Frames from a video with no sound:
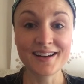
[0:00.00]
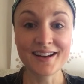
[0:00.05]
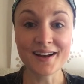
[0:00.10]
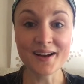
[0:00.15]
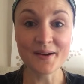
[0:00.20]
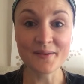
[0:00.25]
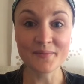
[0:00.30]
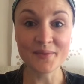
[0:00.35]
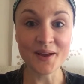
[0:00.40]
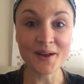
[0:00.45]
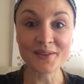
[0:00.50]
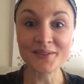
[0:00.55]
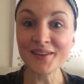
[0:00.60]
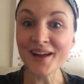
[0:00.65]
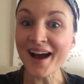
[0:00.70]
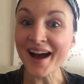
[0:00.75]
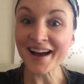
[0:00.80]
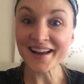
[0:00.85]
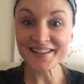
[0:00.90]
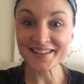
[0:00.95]
a
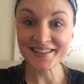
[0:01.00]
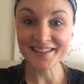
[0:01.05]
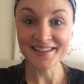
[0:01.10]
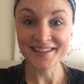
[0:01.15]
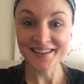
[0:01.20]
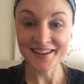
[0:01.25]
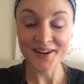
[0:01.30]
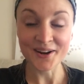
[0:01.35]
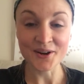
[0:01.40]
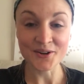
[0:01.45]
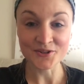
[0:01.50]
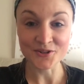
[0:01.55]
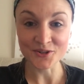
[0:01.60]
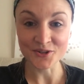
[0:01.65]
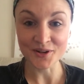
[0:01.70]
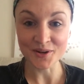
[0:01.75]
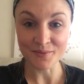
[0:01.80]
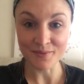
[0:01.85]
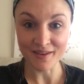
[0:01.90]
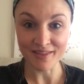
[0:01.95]
lot in our
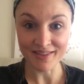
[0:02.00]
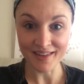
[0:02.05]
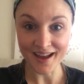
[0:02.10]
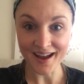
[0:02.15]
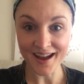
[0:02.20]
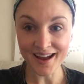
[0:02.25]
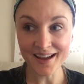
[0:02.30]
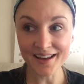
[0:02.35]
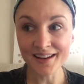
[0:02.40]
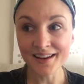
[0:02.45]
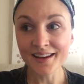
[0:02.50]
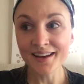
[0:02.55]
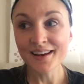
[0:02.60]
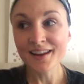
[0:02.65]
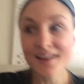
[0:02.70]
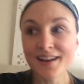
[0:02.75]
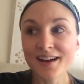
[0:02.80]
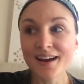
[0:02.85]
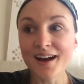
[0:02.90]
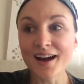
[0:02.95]
journey with that.
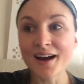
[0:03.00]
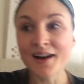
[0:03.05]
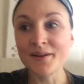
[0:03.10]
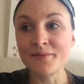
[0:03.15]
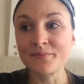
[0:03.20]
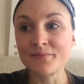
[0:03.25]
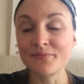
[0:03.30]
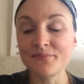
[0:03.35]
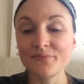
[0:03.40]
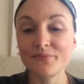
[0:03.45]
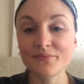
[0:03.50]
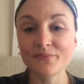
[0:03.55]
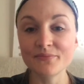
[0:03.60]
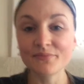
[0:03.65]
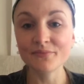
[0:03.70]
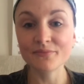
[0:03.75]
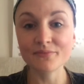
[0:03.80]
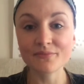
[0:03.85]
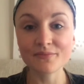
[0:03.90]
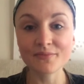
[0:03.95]

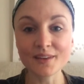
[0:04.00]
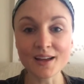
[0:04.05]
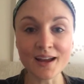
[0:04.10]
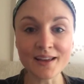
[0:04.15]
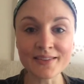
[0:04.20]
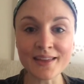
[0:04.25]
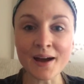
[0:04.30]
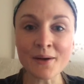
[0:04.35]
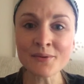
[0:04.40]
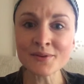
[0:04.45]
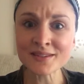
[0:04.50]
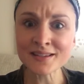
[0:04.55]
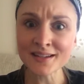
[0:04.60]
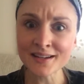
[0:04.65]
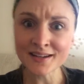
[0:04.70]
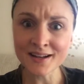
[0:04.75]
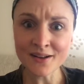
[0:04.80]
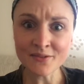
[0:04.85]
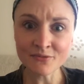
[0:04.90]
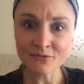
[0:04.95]
That wasn't
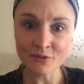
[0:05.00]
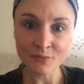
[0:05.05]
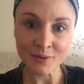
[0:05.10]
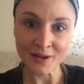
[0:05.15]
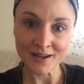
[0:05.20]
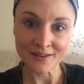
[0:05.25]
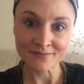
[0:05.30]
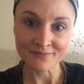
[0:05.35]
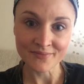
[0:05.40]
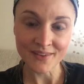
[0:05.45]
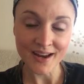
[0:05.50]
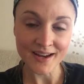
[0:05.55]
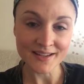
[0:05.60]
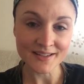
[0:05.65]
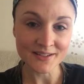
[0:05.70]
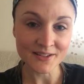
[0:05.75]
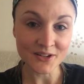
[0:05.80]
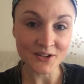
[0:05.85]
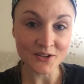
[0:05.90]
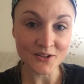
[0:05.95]
enough for me. I
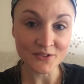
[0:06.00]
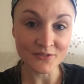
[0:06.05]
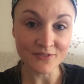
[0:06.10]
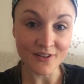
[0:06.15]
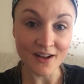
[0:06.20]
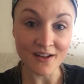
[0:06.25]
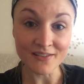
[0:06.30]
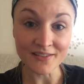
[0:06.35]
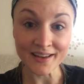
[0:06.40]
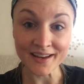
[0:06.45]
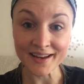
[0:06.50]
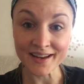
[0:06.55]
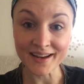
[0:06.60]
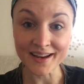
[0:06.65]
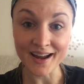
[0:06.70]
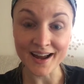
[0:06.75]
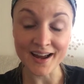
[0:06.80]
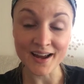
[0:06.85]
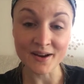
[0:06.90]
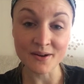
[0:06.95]
still felt like
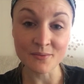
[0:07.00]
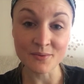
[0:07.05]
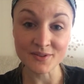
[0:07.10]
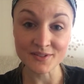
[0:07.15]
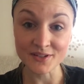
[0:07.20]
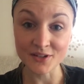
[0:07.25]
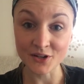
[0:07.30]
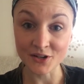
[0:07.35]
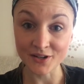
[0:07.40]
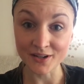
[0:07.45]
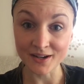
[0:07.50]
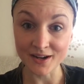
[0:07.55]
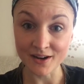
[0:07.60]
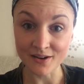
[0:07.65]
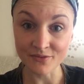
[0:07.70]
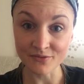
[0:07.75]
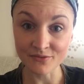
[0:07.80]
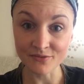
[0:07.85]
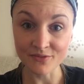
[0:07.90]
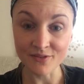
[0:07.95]
I wasn't good
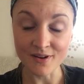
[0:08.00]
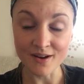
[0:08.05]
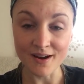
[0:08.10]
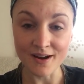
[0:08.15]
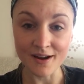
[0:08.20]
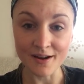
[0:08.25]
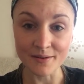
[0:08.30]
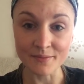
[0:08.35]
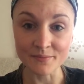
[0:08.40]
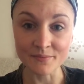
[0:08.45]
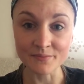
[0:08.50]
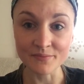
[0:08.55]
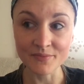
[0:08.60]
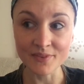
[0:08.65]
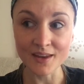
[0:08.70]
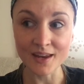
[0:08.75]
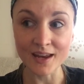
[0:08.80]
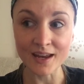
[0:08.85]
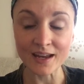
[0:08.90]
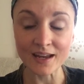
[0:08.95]
enough.
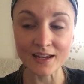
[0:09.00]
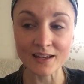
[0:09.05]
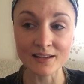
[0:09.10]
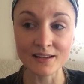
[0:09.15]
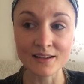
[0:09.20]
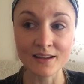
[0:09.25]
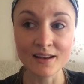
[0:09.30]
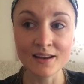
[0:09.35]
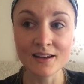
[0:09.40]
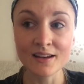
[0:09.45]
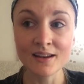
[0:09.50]
And